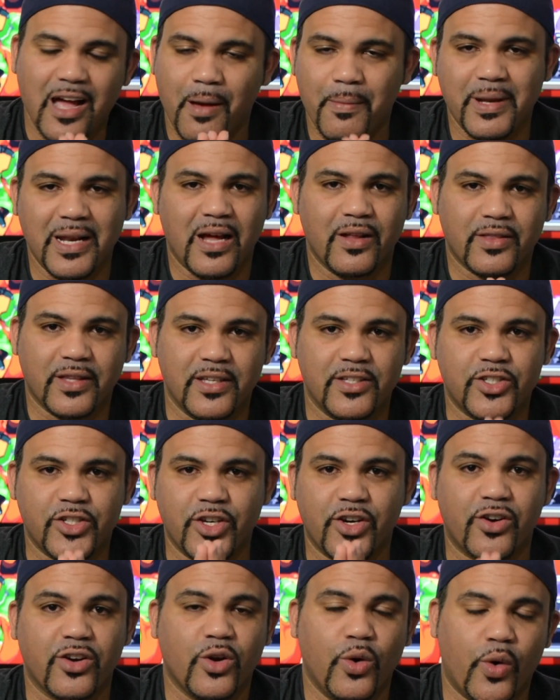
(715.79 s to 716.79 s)
coming out this
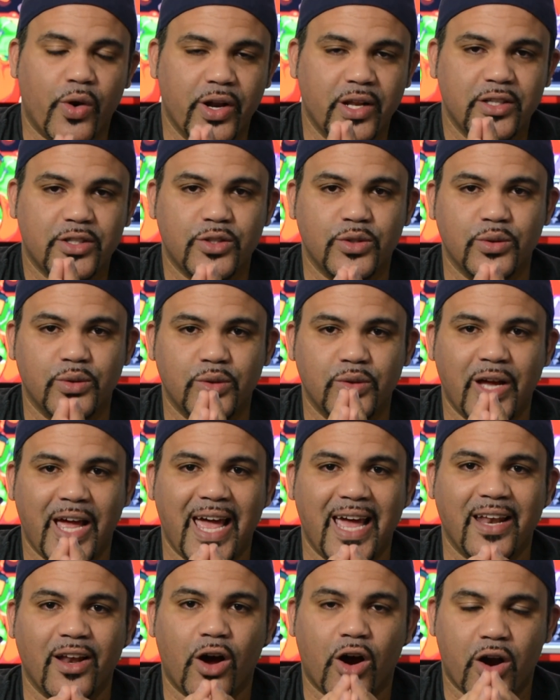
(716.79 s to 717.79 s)
year according to an